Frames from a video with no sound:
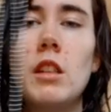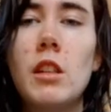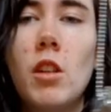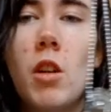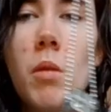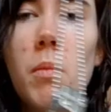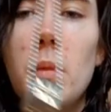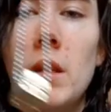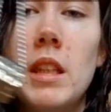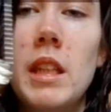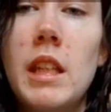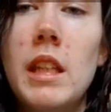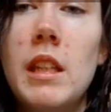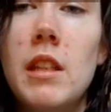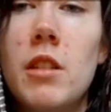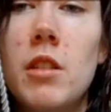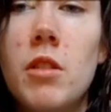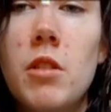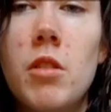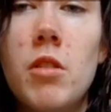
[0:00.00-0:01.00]
she got me
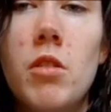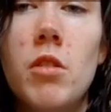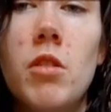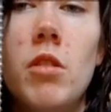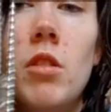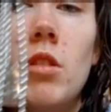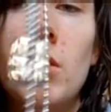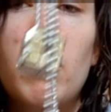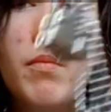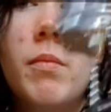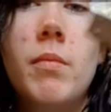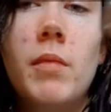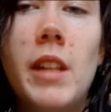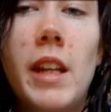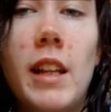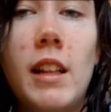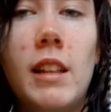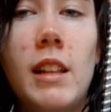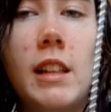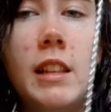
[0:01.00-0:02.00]
these two
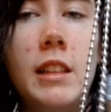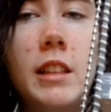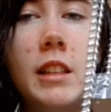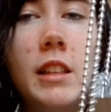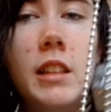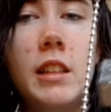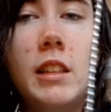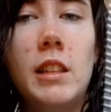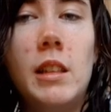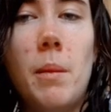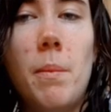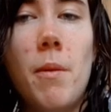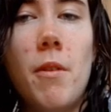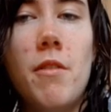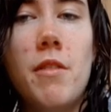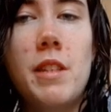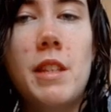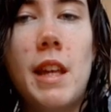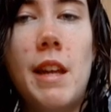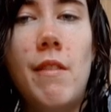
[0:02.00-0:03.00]
necklaces. They
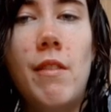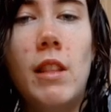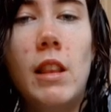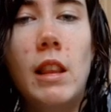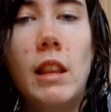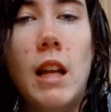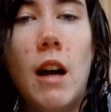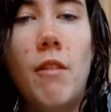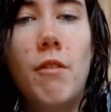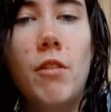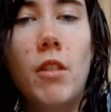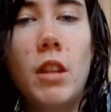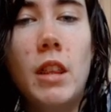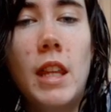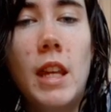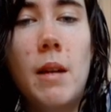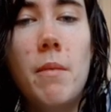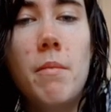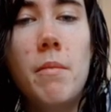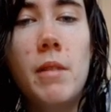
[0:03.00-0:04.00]
both say love
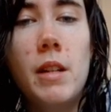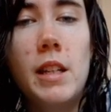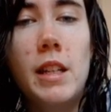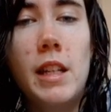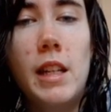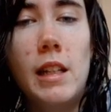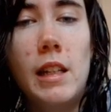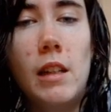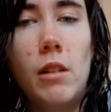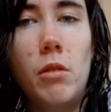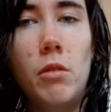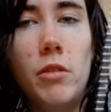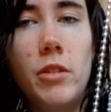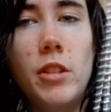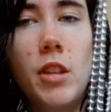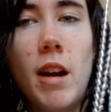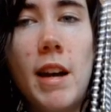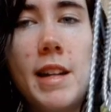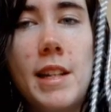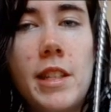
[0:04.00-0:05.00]
on them, and they're little
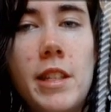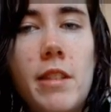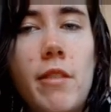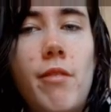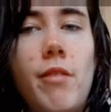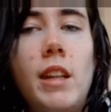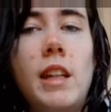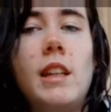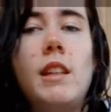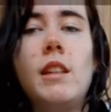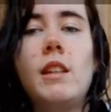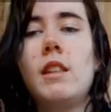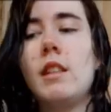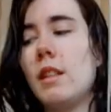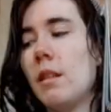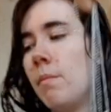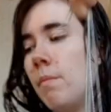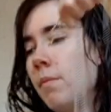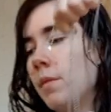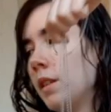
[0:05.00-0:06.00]
dice
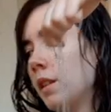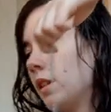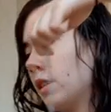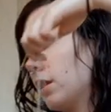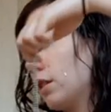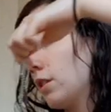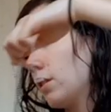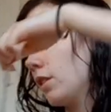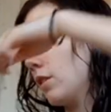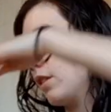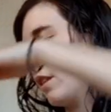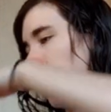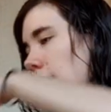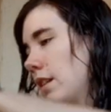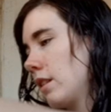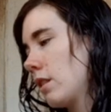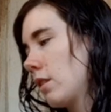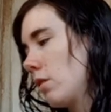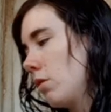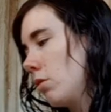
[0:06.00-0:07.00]
things, so
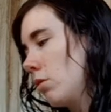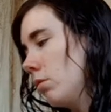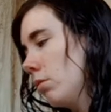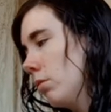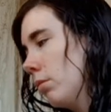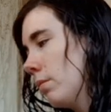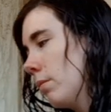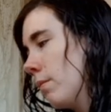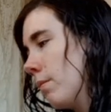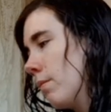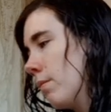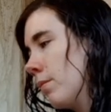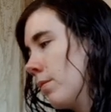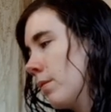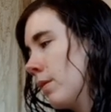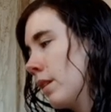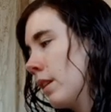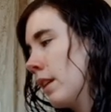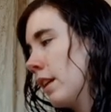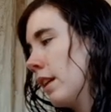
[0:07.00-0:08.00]
that's cool.
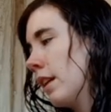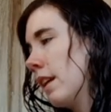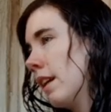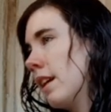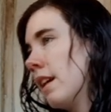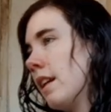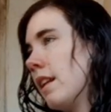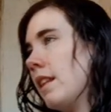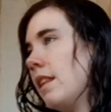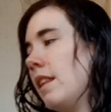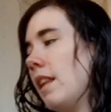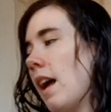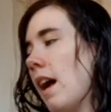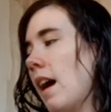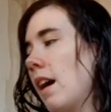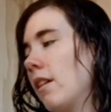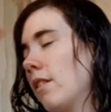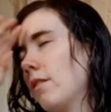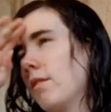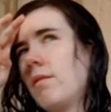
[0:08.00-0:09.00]

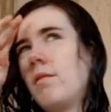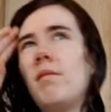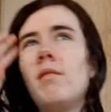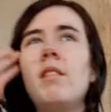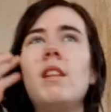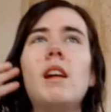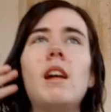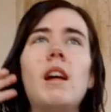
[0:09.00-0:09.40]
Now